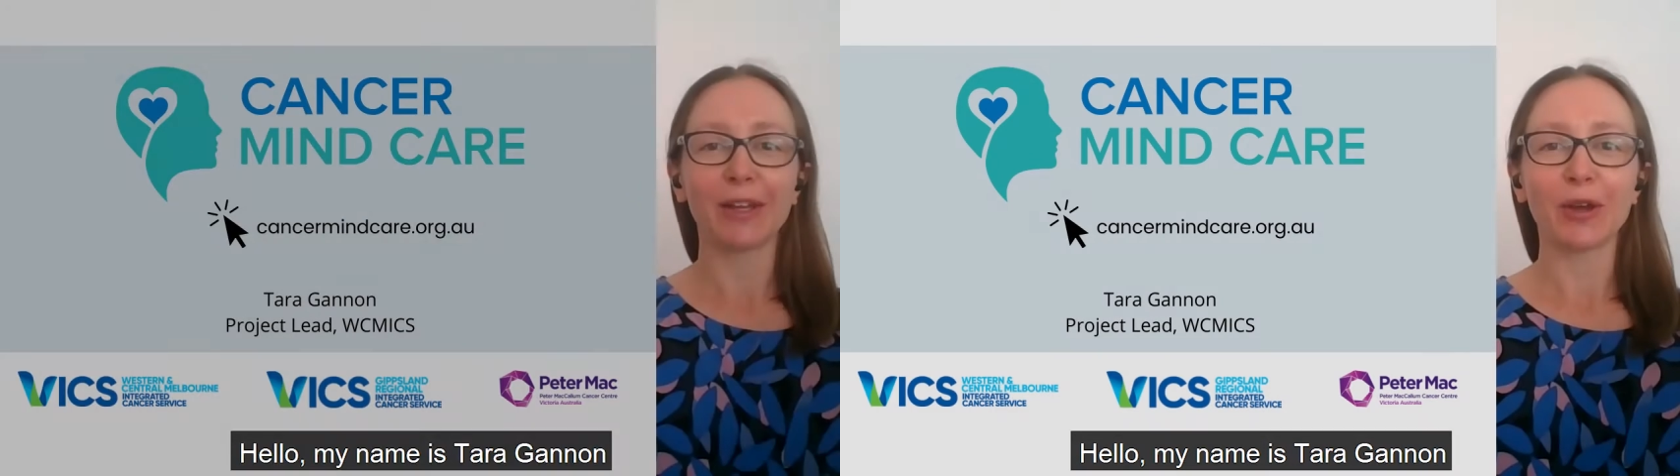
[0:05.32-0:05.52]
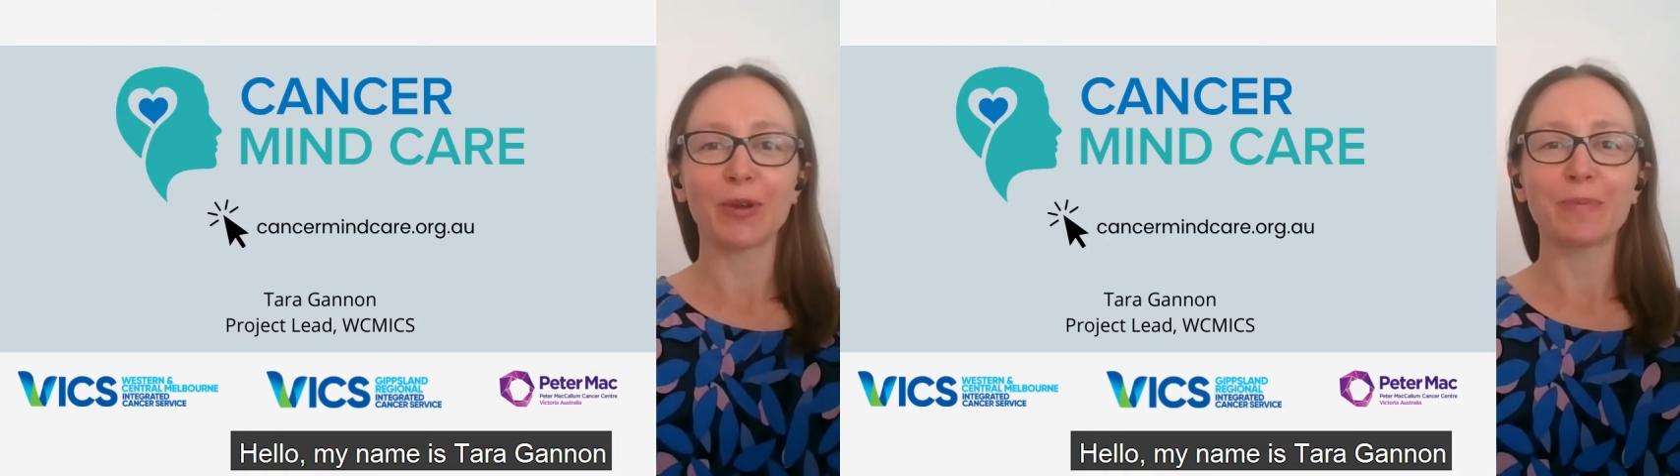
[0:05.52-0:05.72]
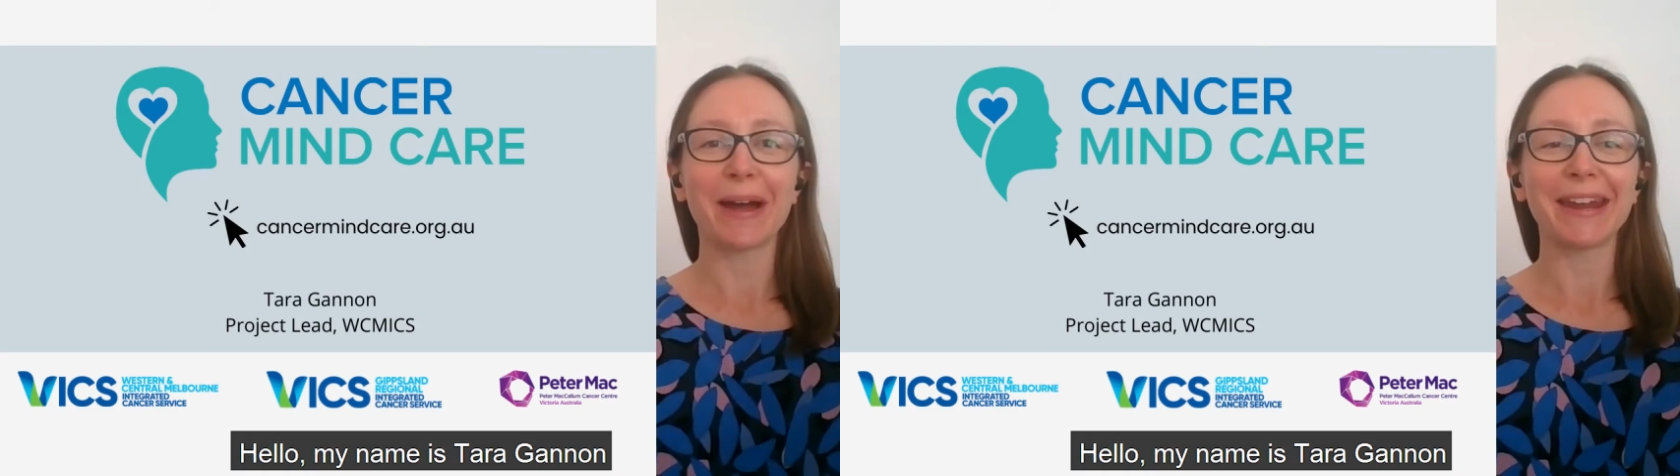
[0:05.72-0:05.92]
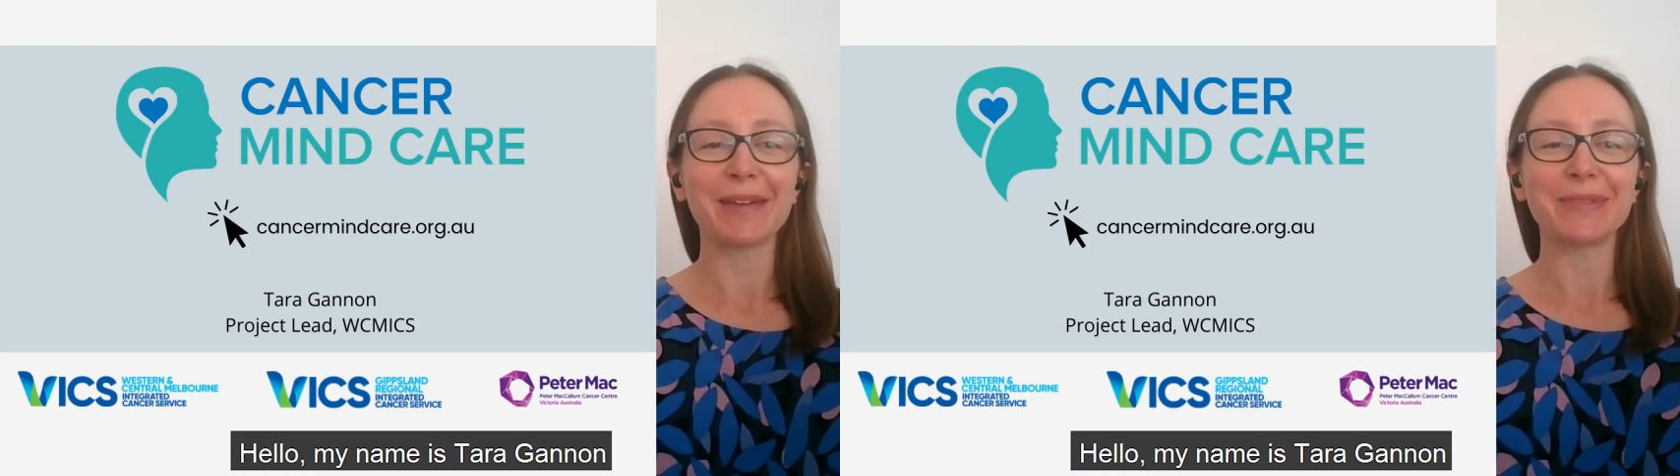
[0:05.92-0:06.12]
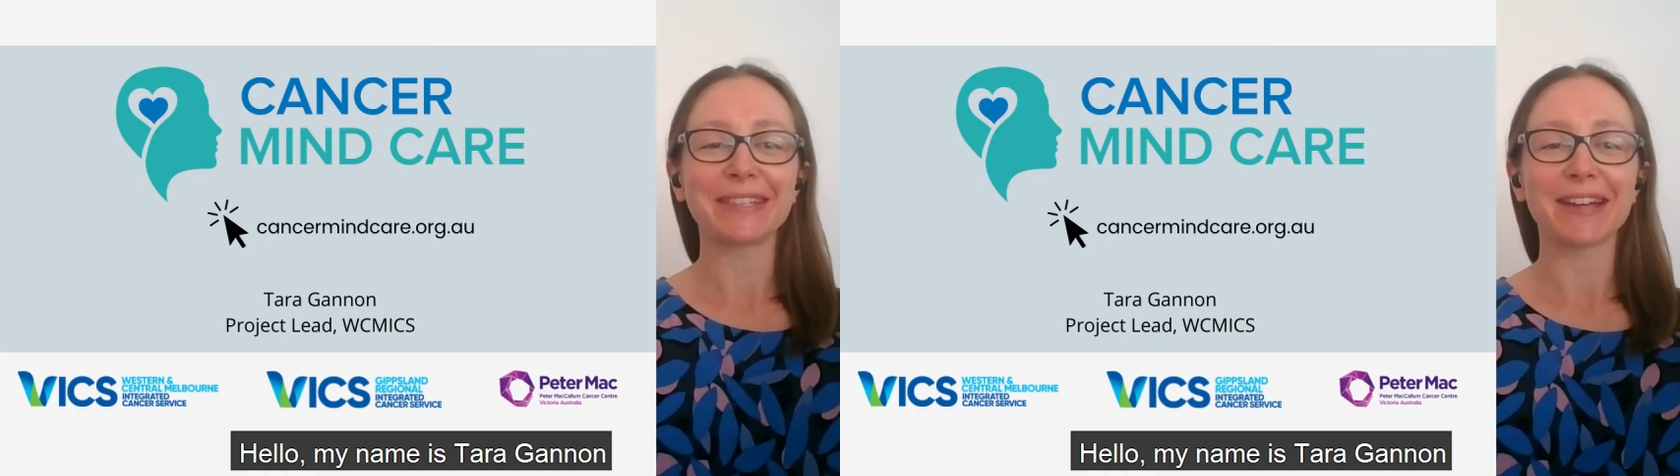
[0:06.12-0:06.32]
Hello, my
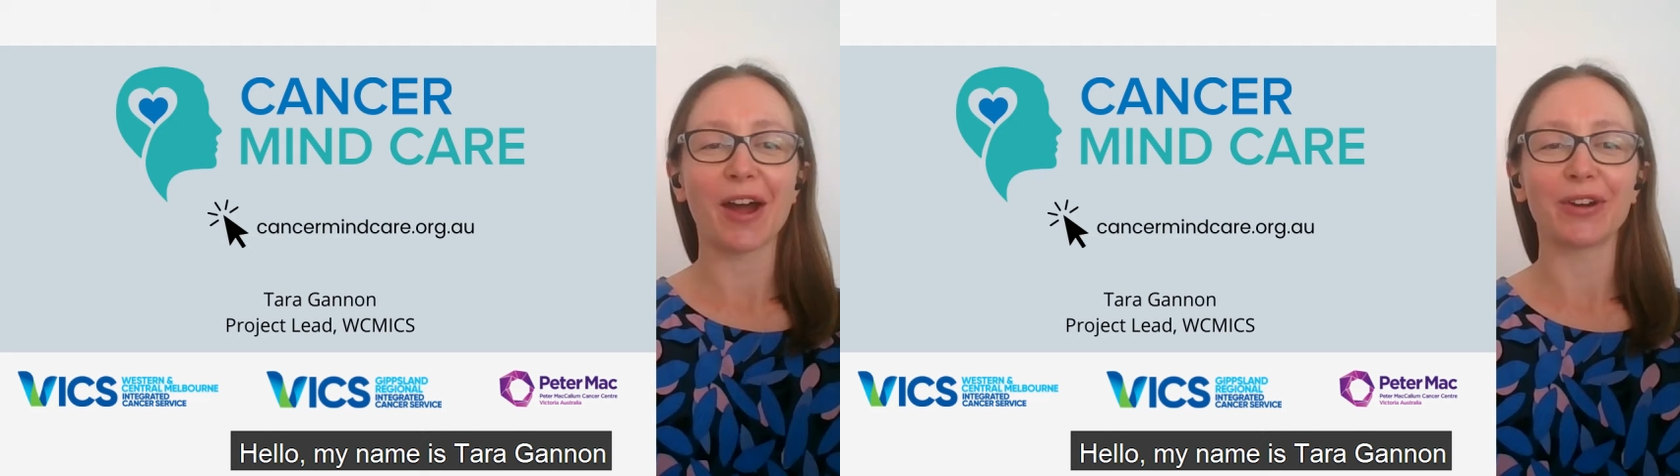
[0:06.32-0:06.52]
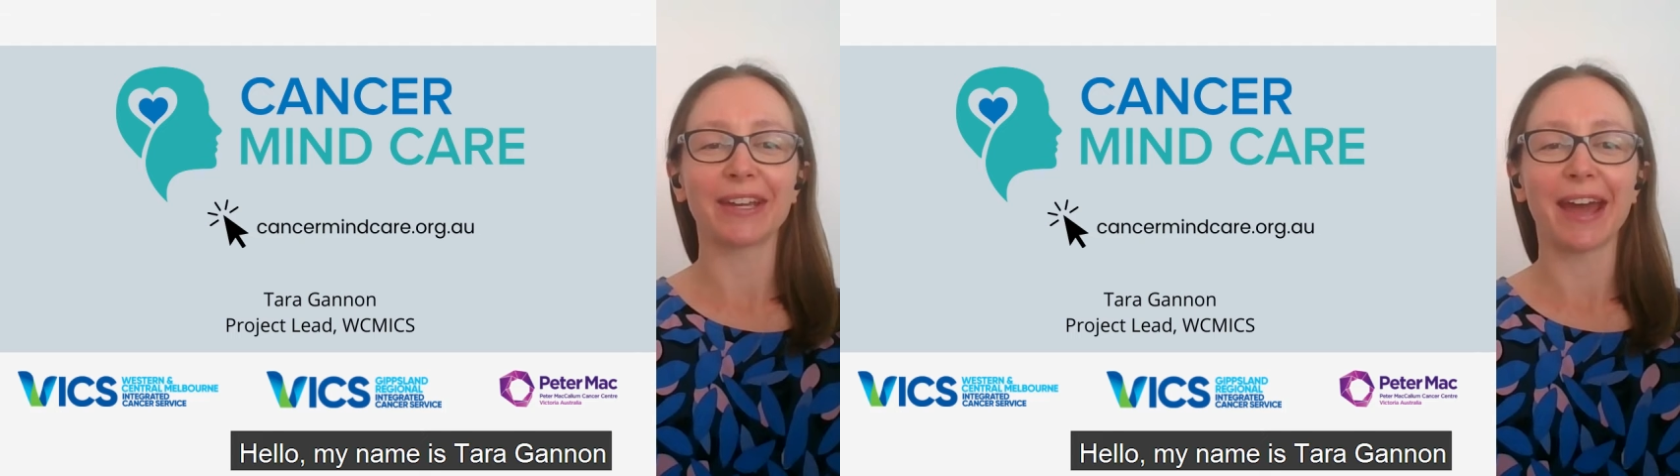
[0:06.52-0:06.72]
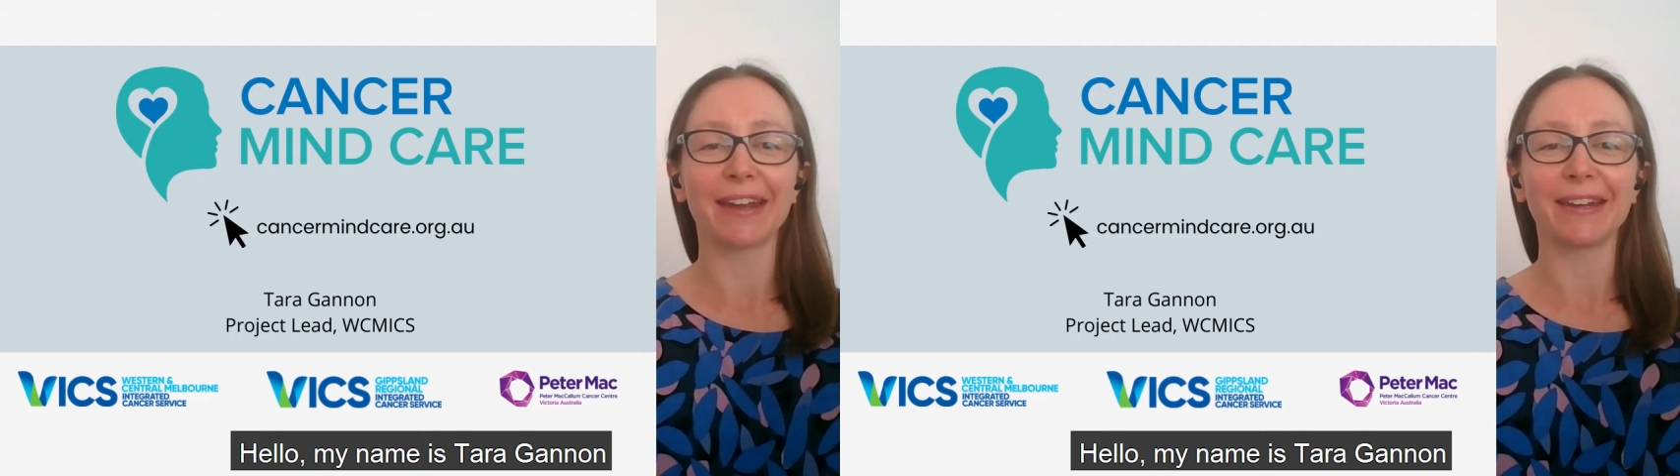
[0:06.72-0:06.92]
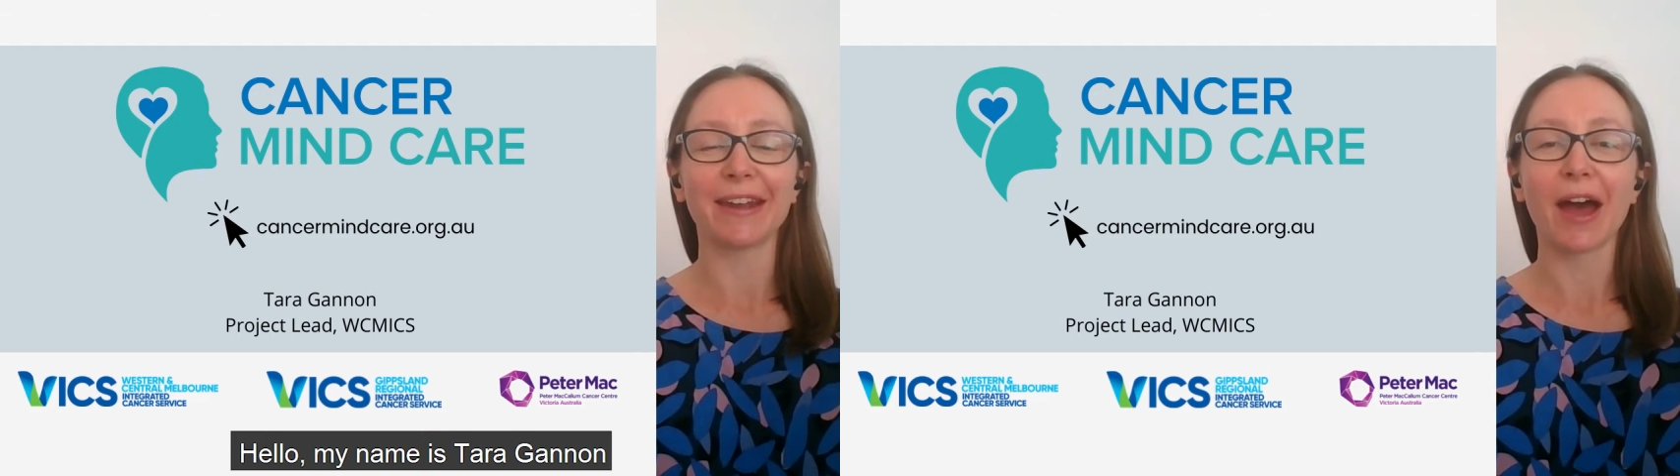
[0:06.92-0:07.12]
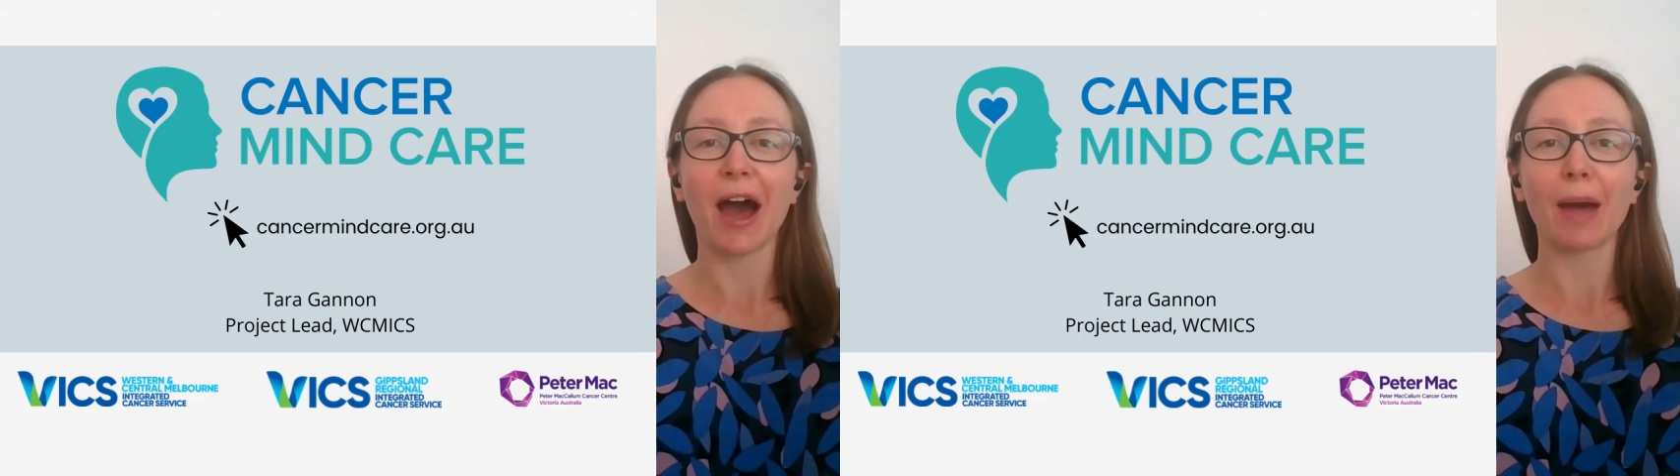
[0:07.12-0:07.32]
name is Tara Gannon.